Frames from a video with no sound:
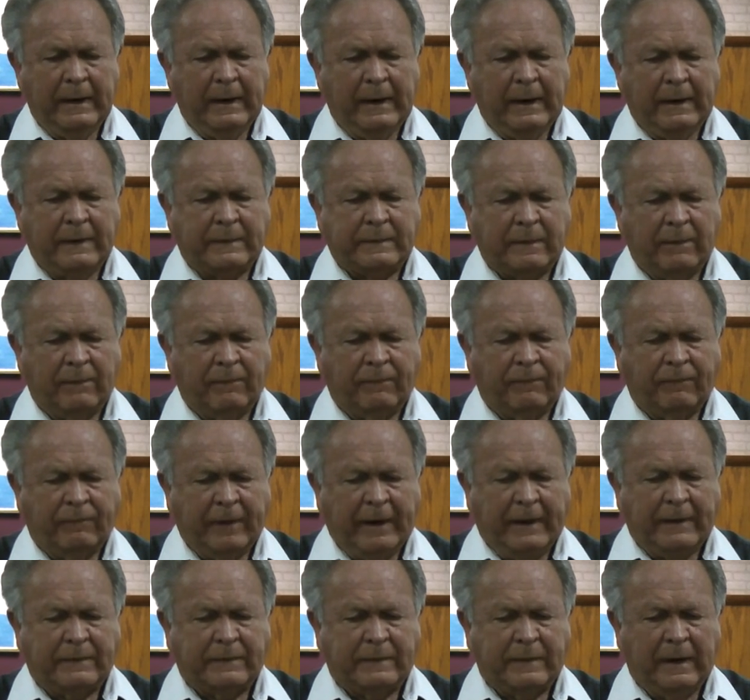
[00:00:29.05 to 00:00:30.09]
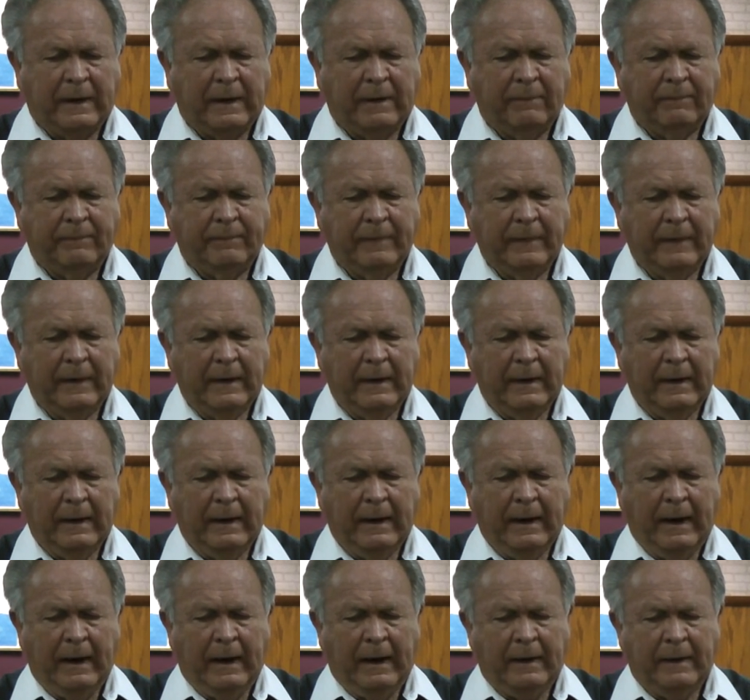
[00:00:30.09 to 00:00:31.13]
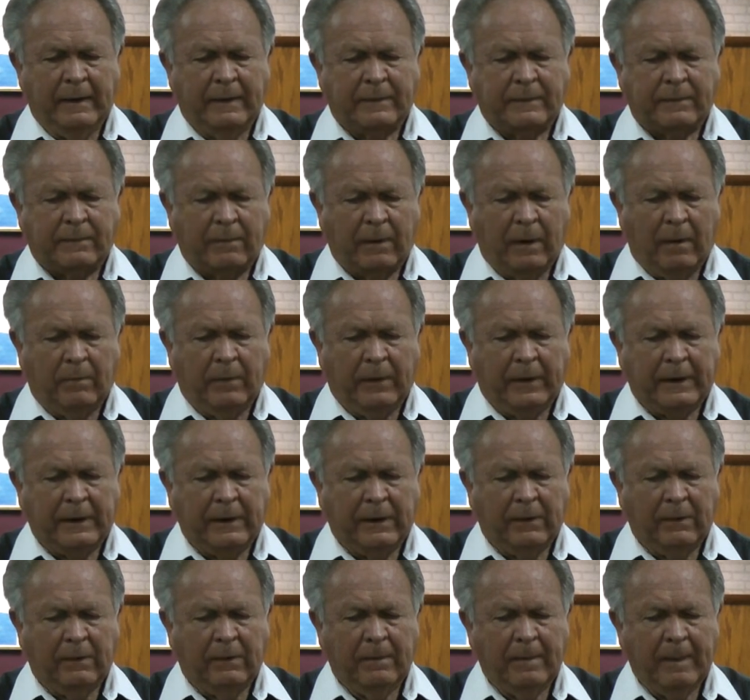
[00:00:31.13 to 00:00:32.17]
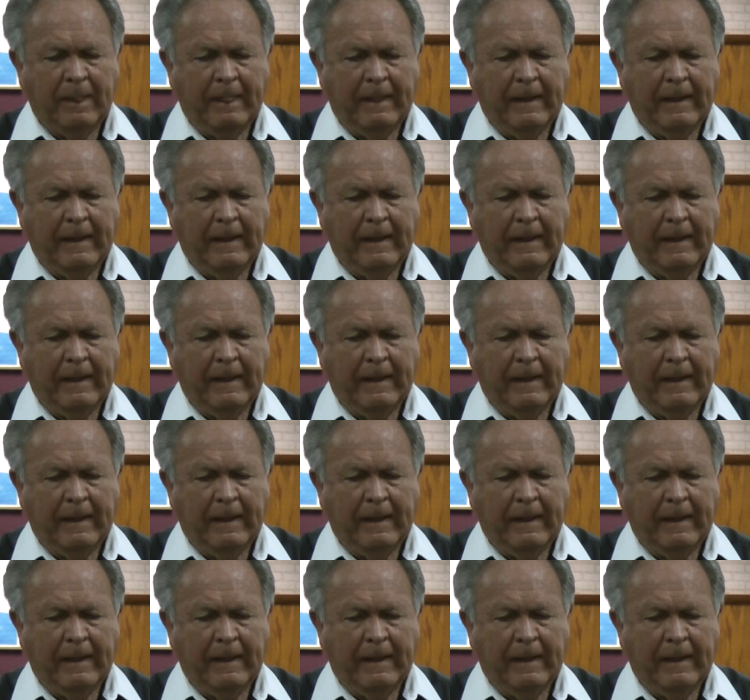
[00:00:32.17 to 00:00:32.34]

it's offensive, and it's troubling you,